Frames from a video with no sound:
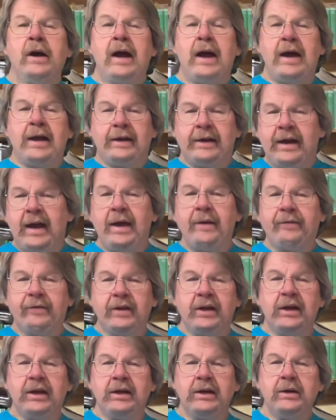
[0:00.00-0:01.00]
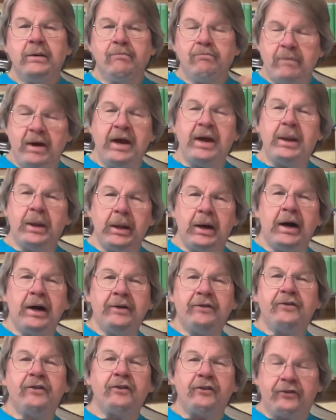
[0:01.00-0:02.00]
and get the main
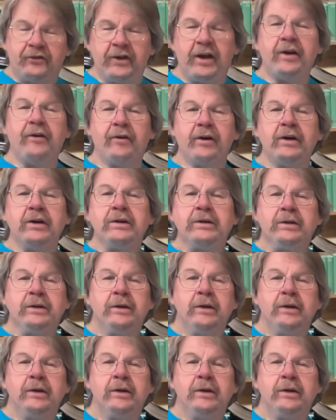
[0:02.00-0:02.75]
lines, etc.